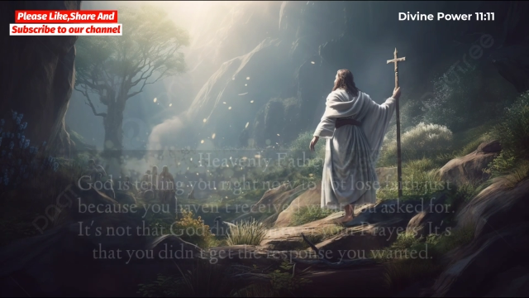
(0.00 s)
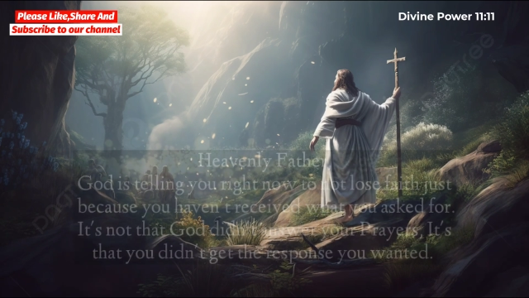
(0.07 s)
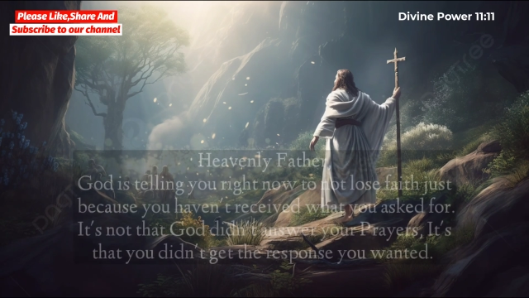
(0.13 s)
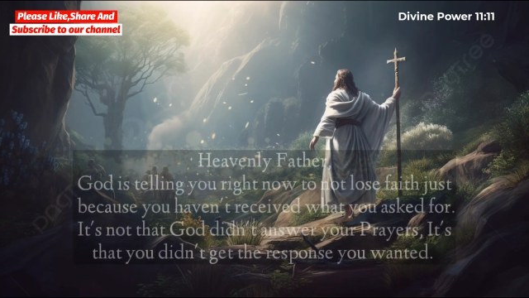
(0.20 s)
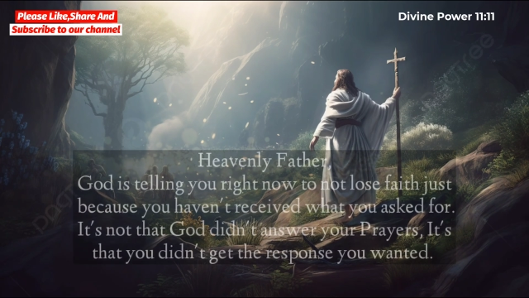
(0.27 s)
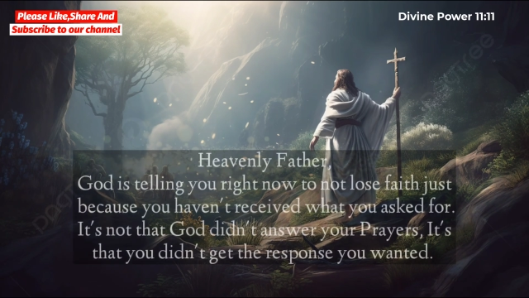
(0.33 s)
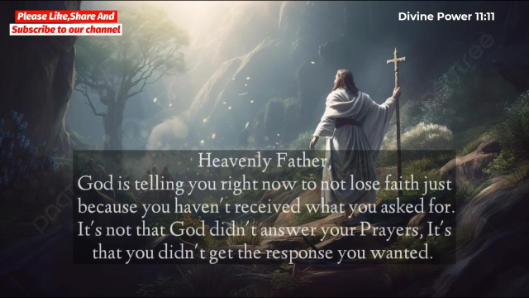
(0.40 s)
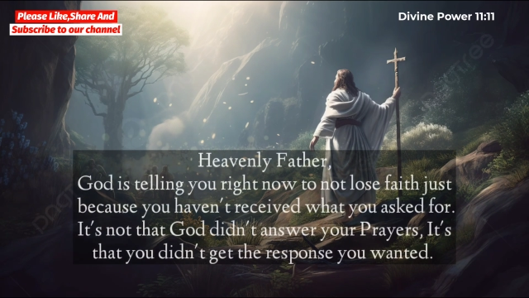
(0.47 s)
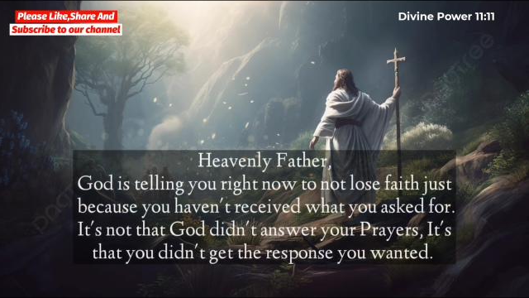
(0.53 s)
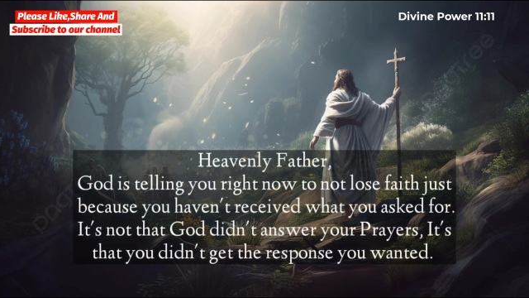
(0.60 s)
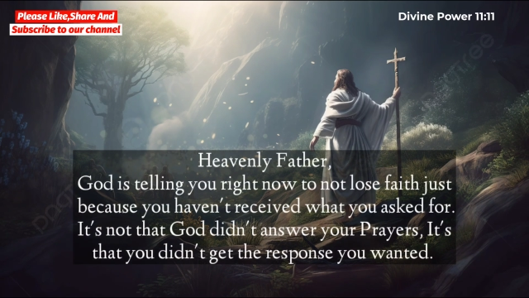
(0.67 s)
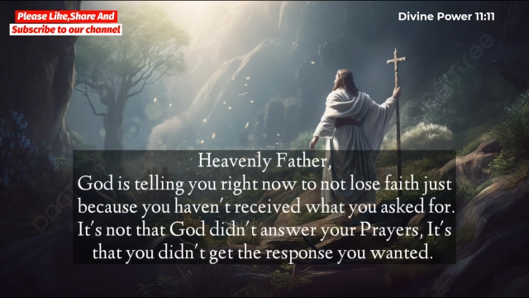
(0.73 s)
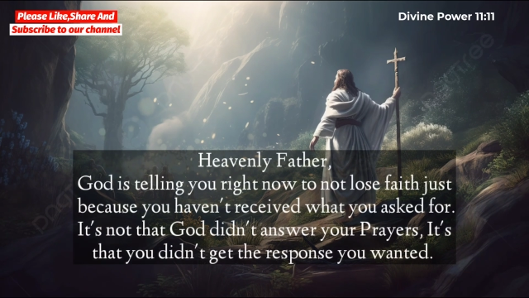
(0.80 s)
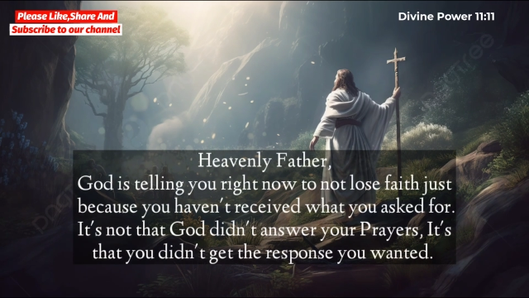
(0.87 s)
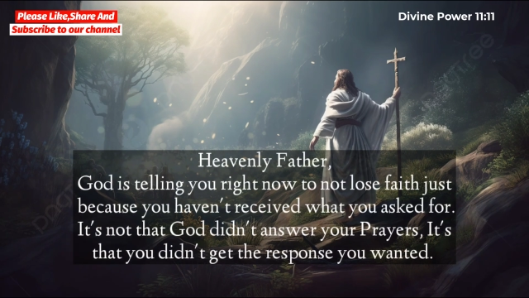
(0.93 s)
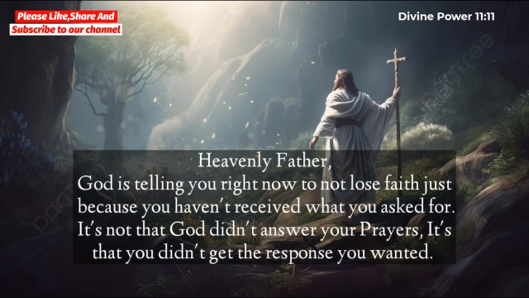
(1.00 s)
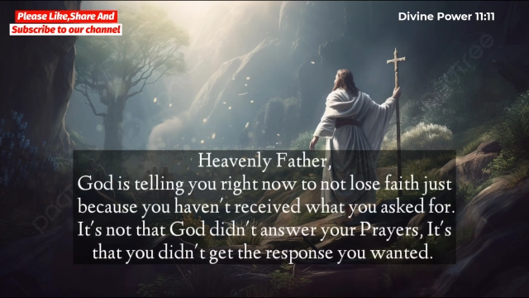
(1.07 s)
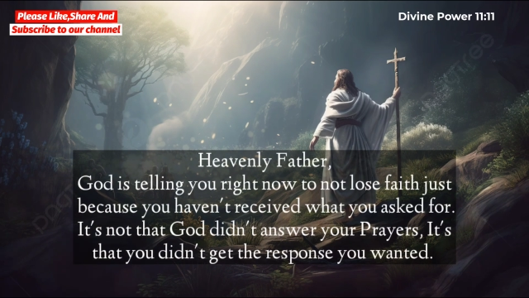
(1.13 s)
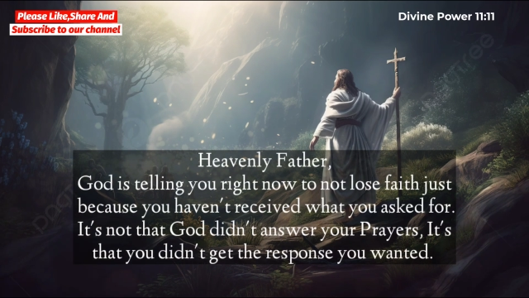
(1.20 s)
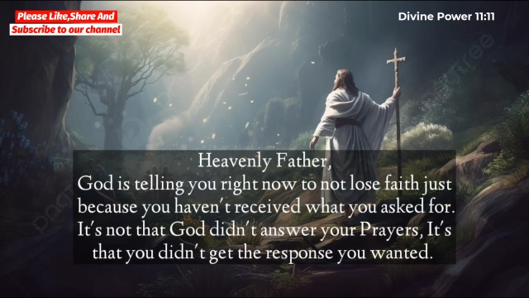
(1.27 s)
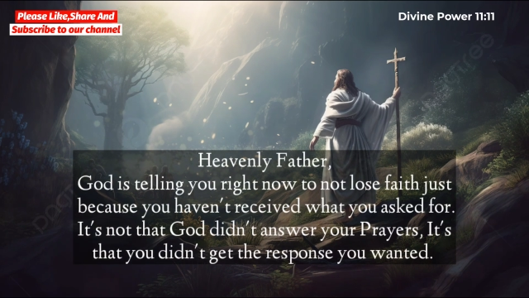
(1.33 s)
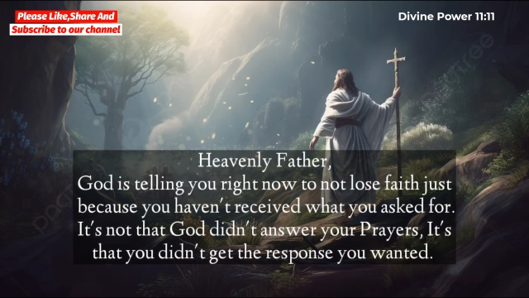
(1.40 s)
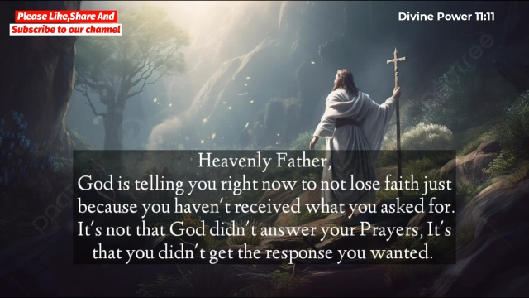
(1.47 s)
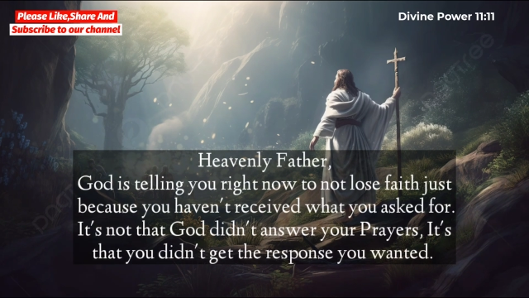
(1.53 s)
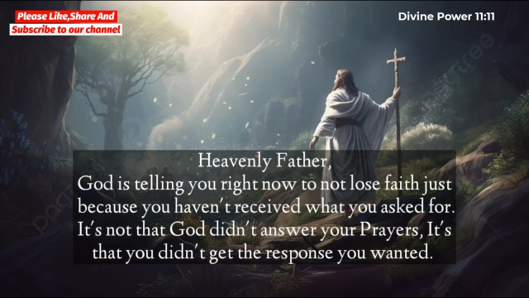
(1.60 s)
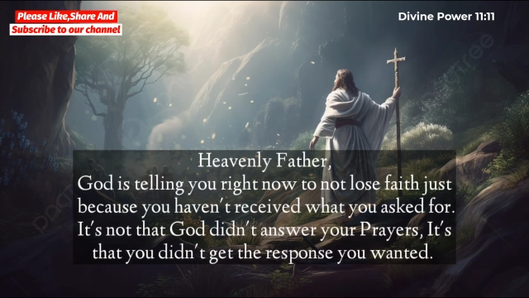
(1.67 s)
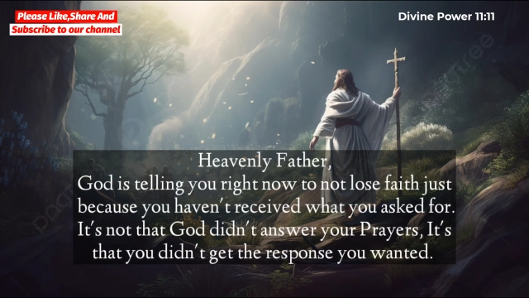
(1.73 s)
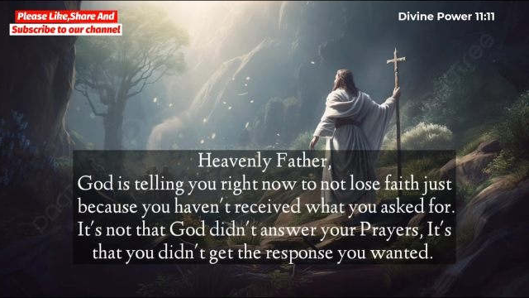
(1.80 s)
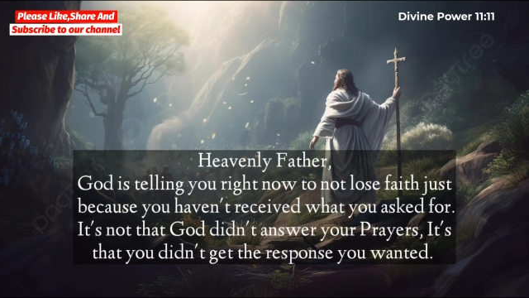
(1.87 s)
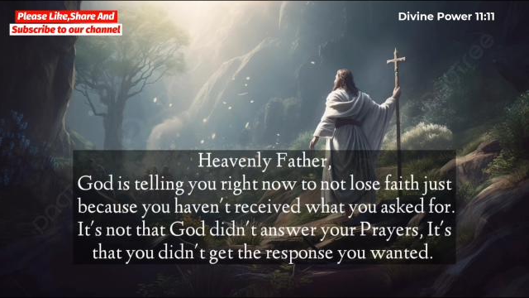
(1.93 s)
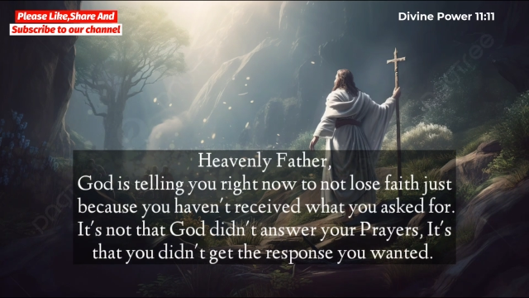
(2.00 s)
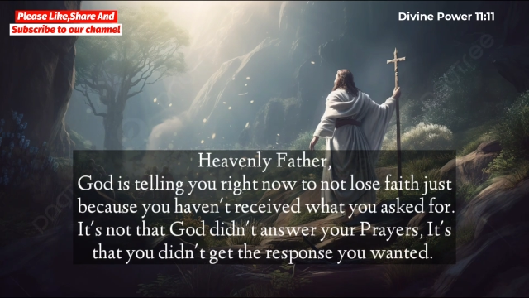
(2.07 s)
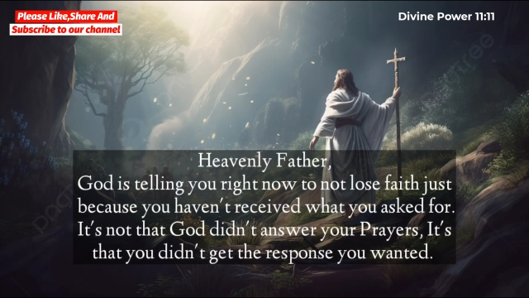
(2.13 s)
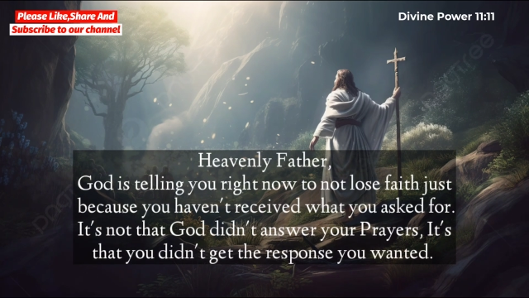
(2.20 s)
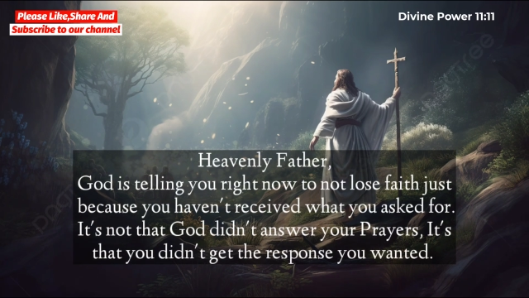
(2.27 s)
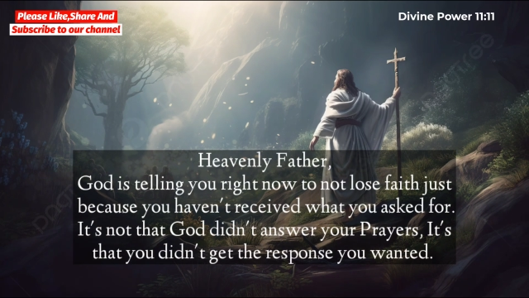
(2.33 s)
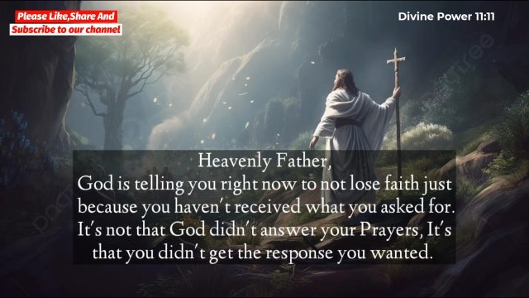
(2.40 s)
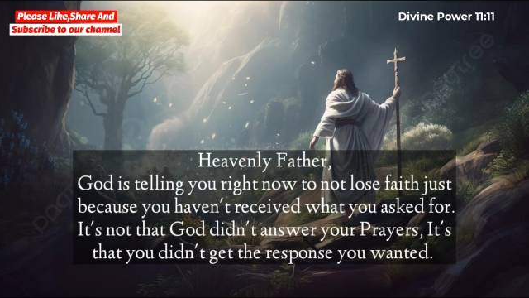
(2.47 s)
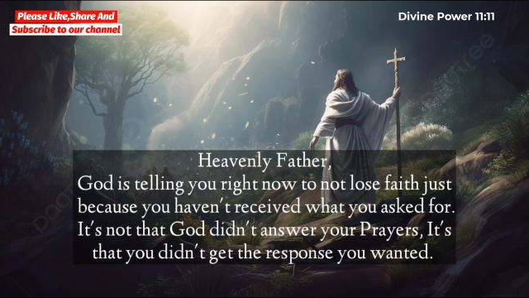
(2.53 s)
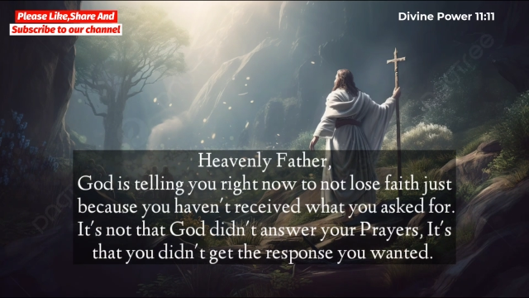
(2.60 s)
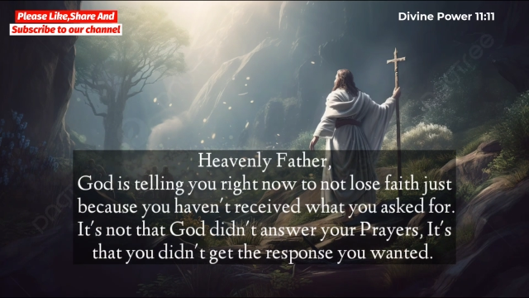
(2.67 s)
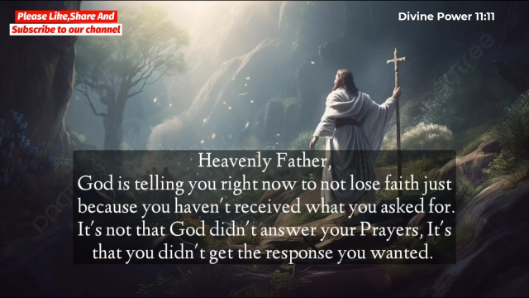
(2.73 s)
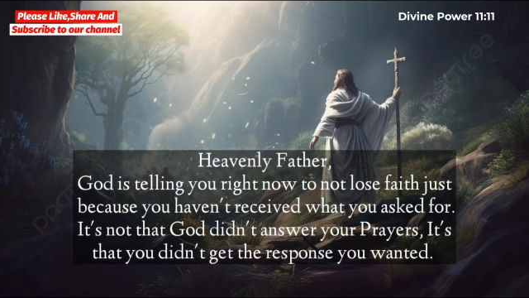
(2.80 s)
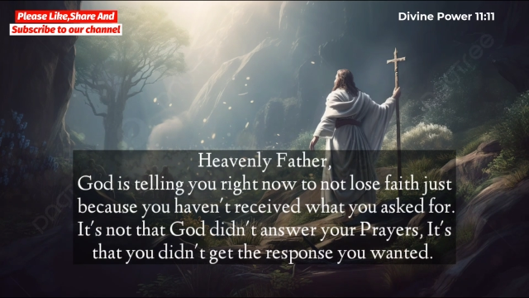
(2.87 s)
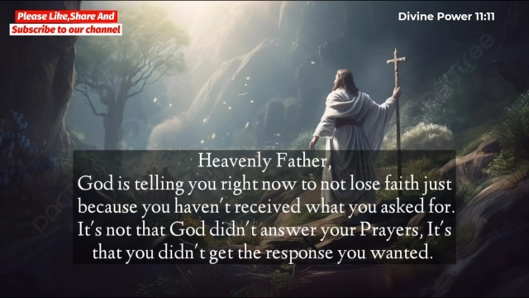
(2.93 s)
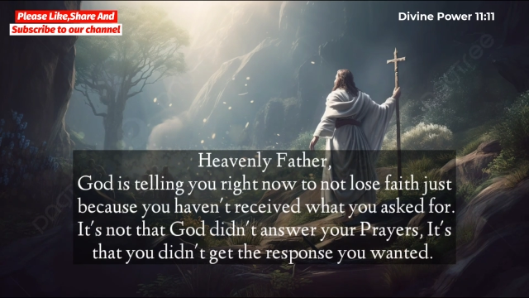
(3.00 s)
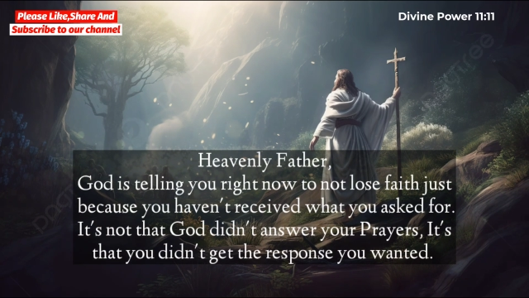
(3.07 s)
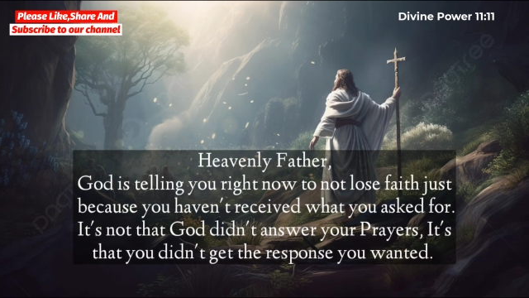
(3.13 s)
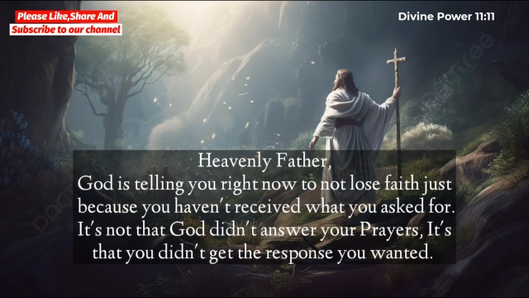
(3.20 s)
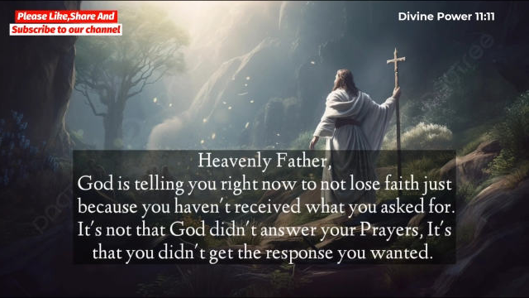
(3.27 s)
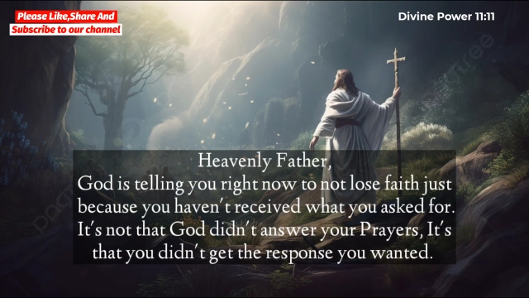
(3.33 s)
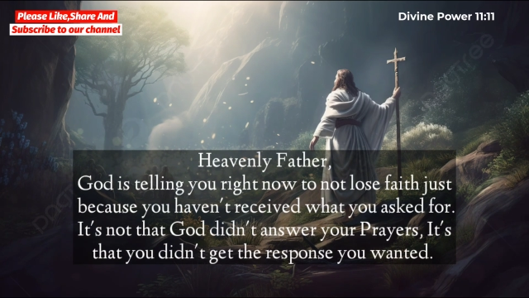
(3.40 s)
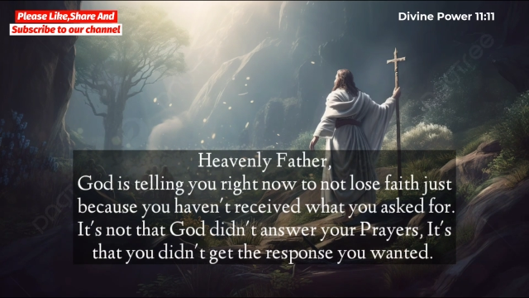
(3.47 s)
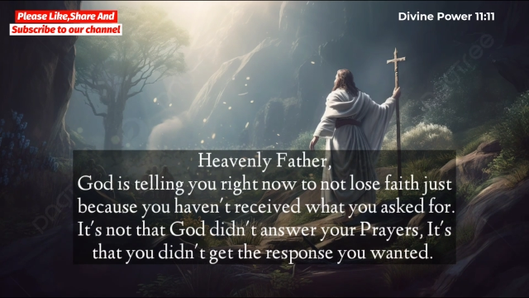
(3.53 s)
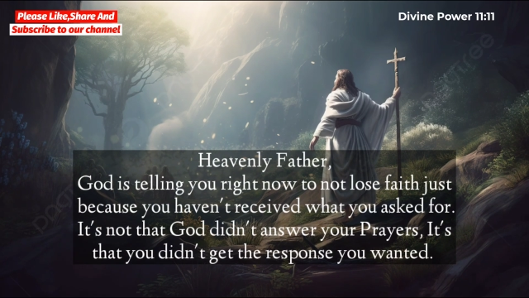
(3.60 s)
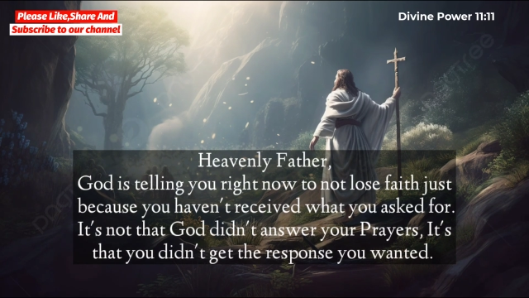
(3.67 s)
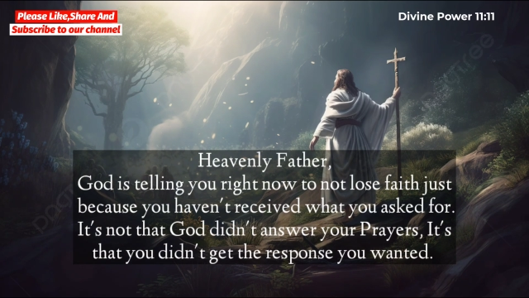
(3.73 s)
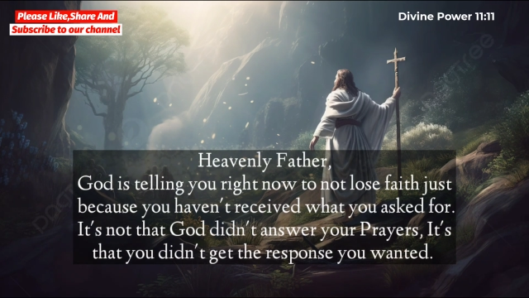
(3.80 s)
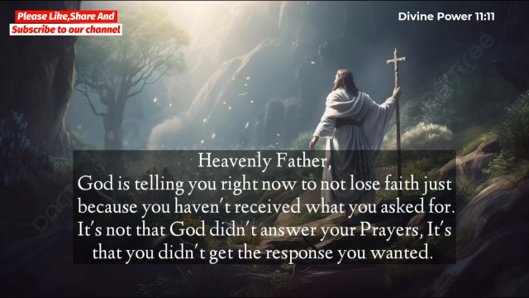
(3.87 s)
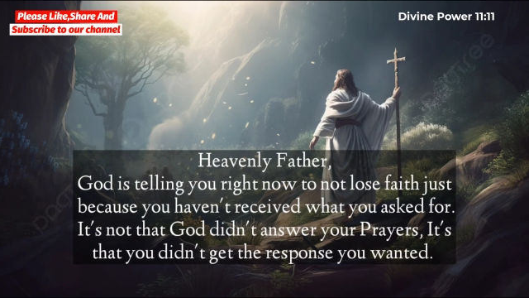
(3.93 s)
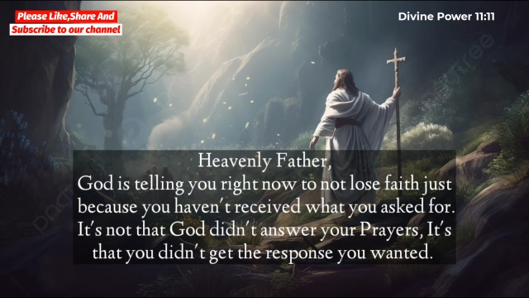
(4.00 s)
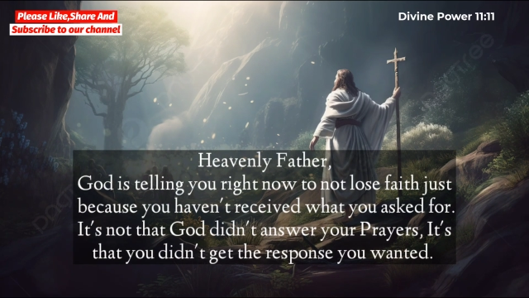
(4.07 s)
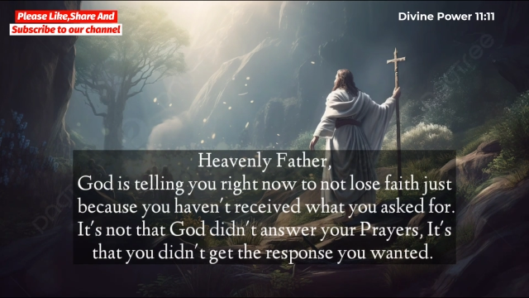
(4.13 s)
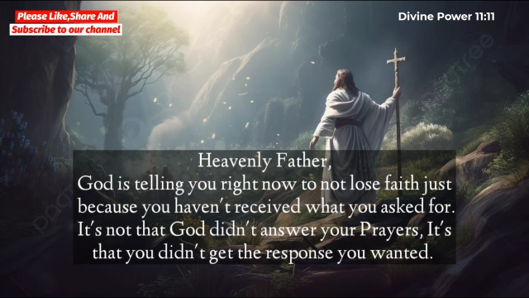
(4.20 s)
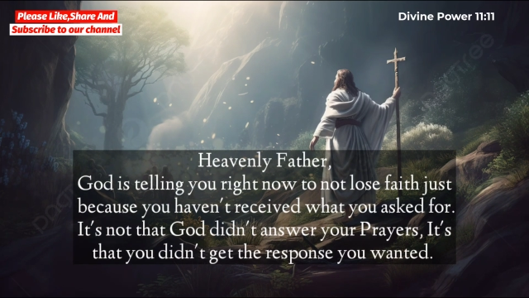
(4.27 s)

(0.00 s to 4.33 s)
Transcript: [unreadable: no face in view]